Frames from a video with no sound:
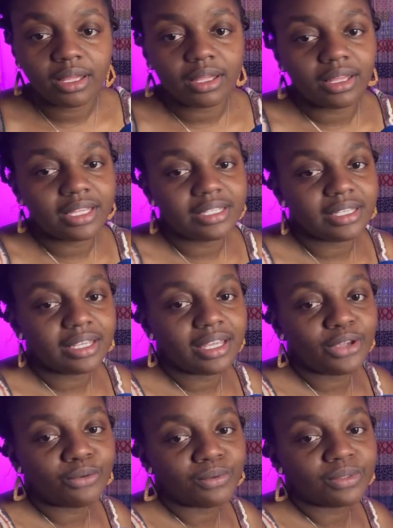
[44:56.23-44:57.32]
Easy E
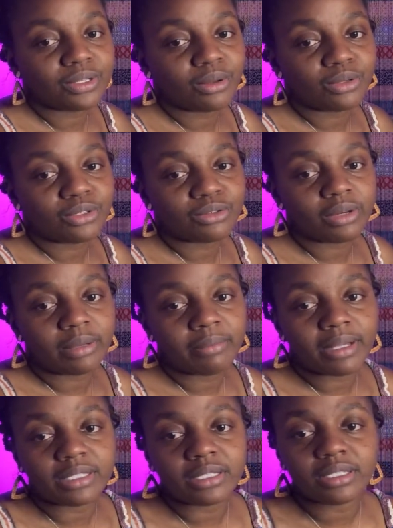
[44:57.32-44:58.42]
cruising on the street in my
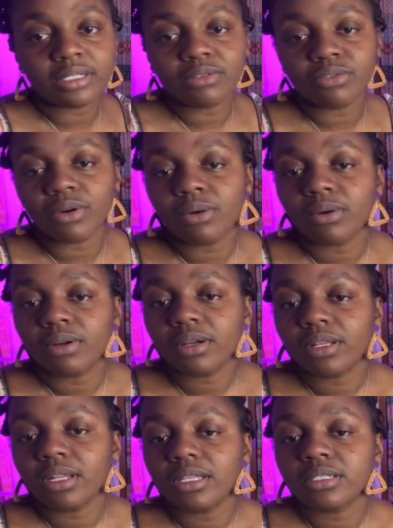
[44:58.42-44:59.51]
64.
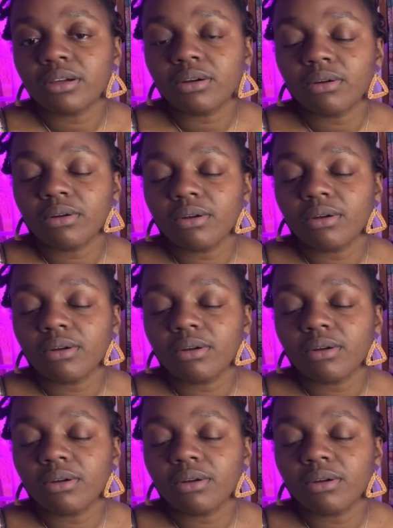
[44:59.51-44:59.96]
Let's go.